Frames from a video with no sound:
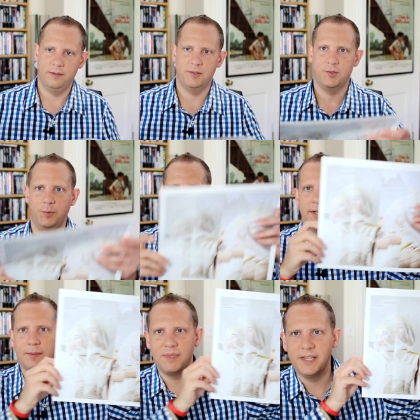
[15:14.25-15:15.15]
This one
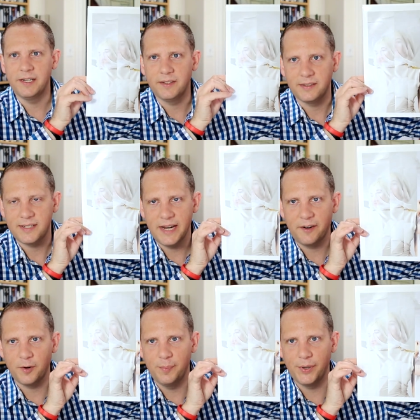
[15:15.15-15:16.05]
comes in on the
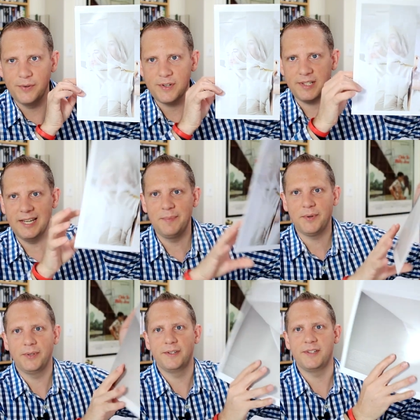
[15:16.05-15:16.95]
Sacred Bones
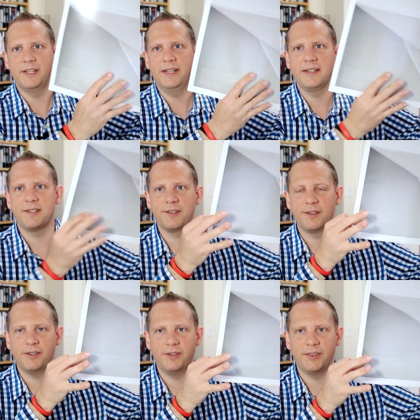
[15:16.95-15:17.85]
label. There's the
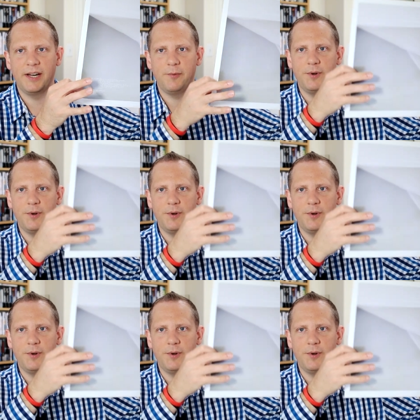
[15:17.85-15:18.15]
insert on that